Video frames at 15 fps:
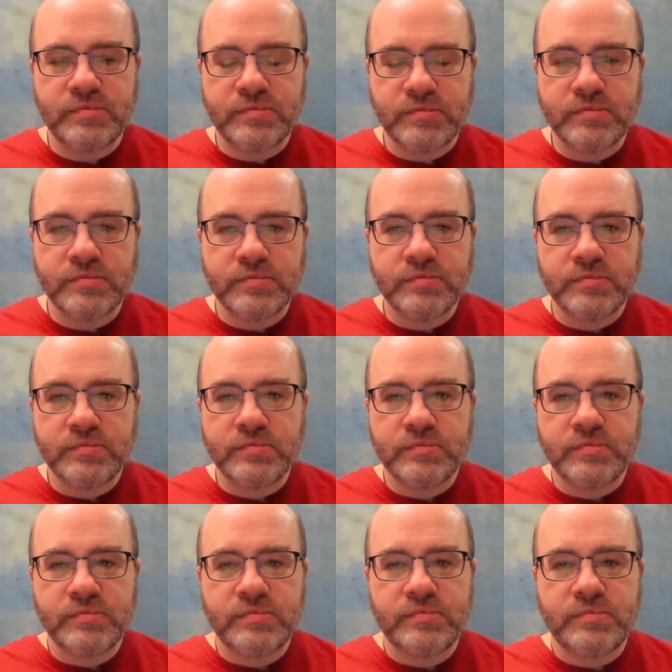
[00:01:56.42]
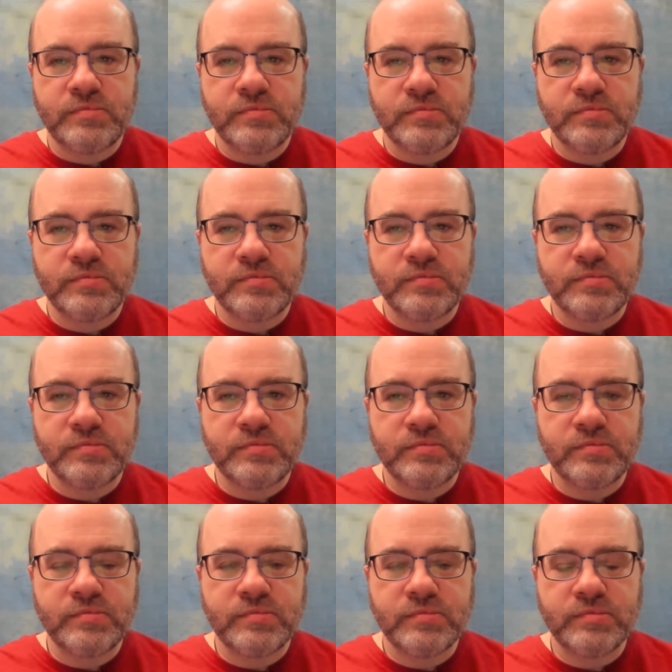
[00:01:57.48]

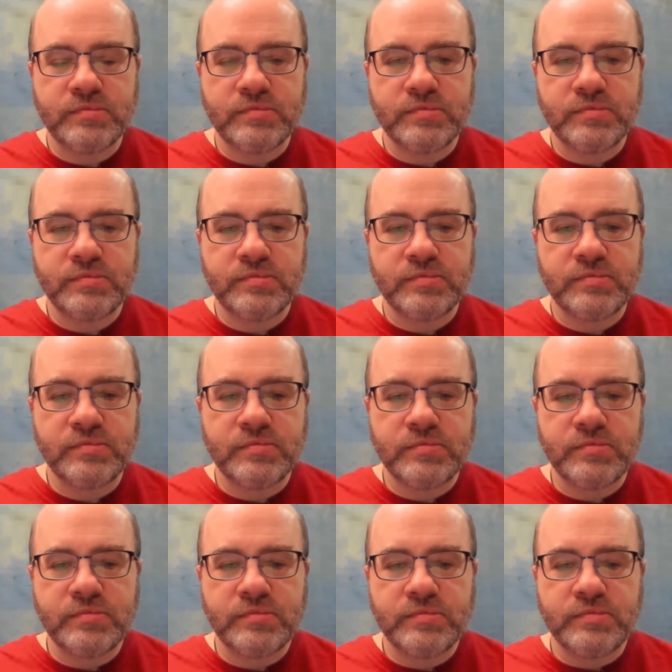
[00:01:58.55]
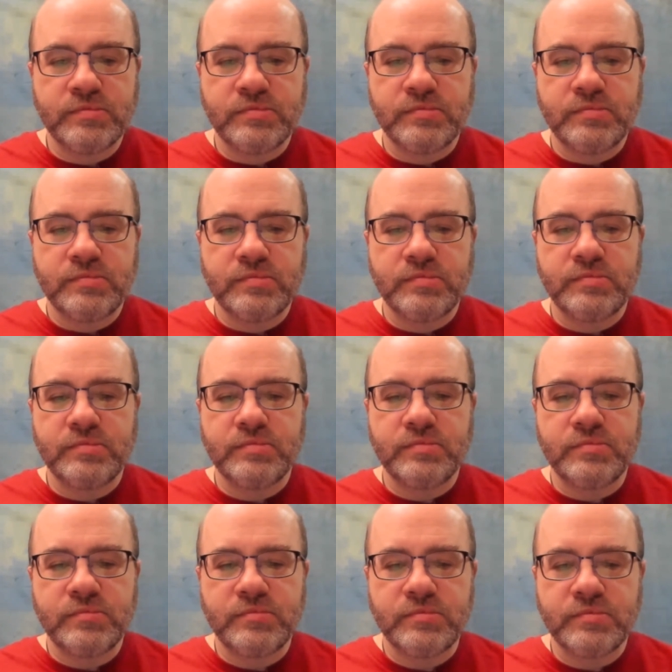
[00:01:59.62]

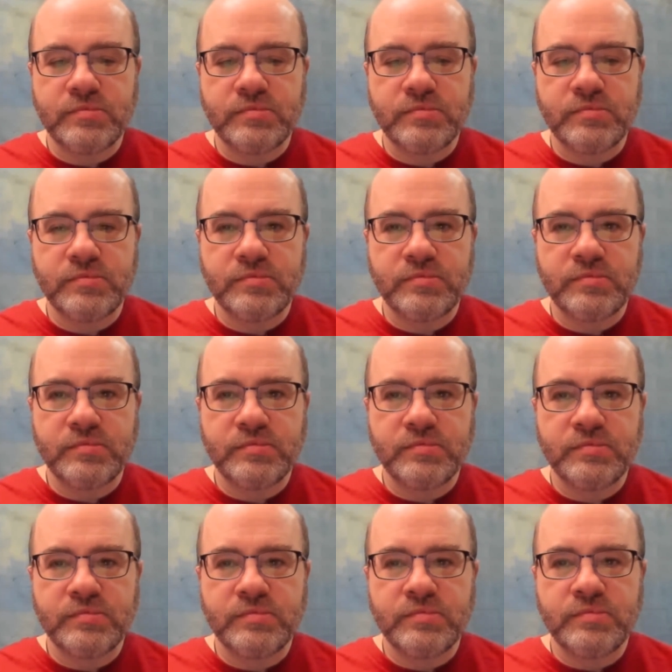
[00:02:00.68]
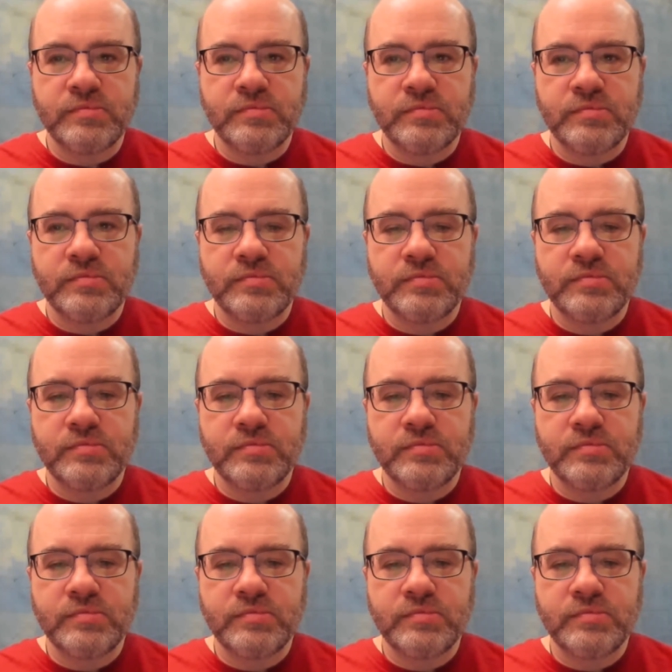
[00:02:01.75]
[no speech]